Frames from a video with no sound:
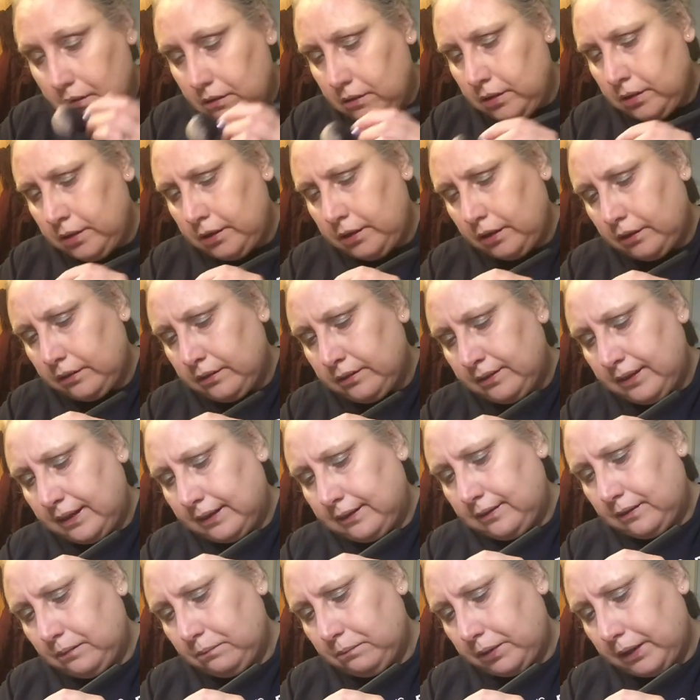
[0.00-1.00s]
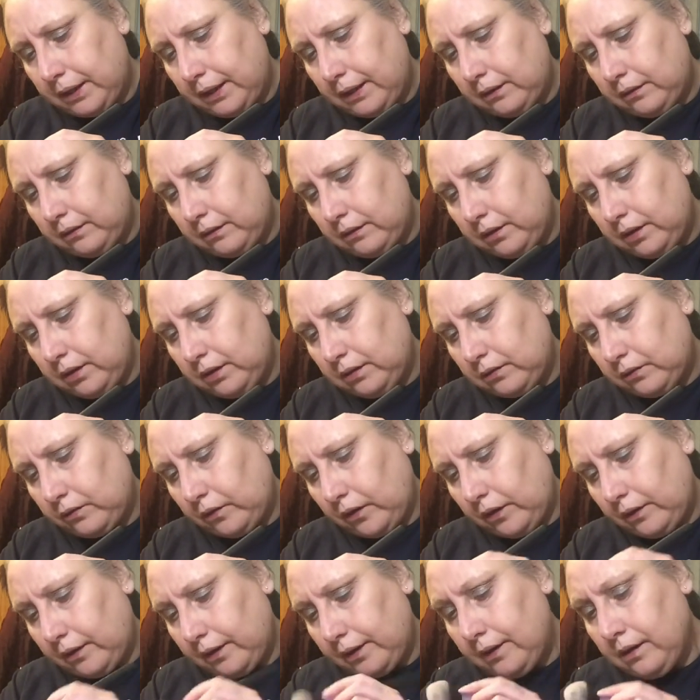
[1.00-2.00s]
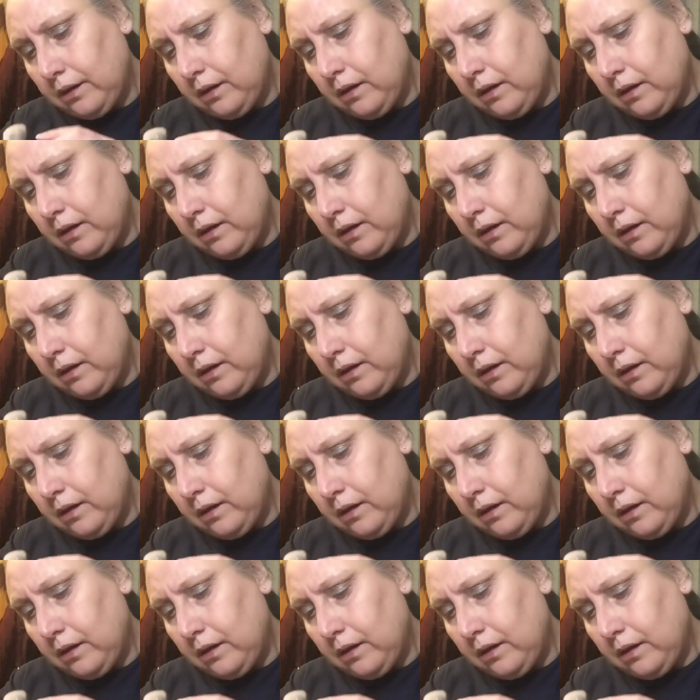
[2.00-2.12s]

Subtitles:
you know, setting powder, and it's fine.